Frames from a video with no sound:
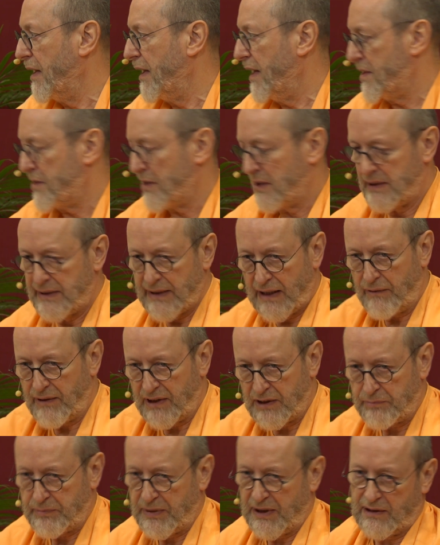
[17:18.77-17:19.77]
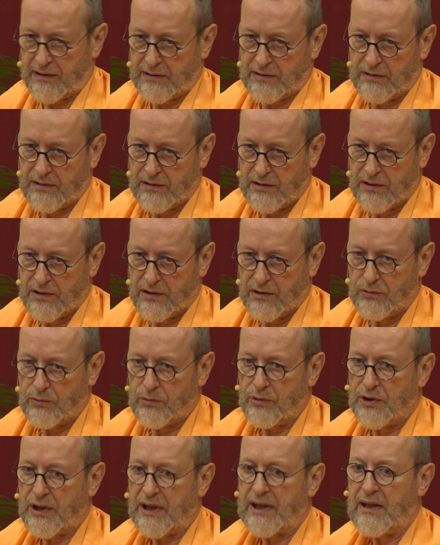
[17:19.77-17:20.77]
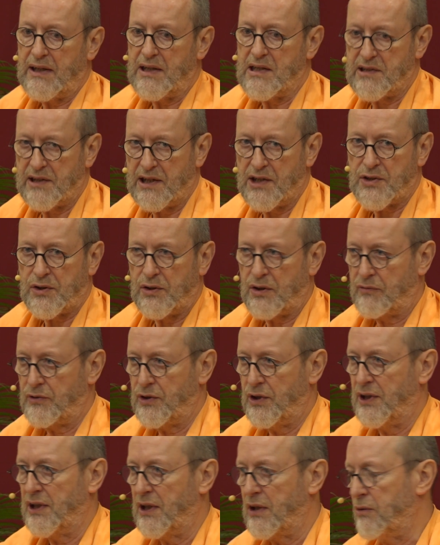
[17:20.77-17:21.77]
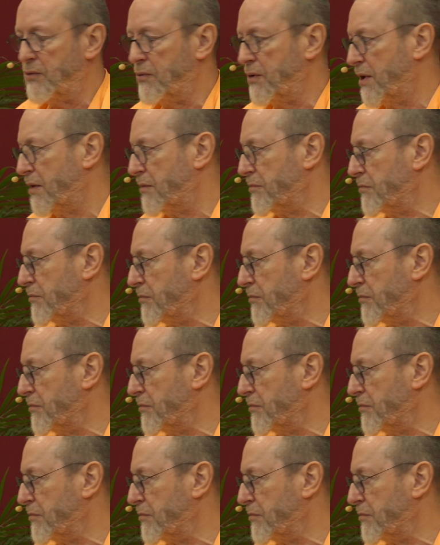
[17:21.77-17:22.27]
is a direct path to the realization of the nirguna.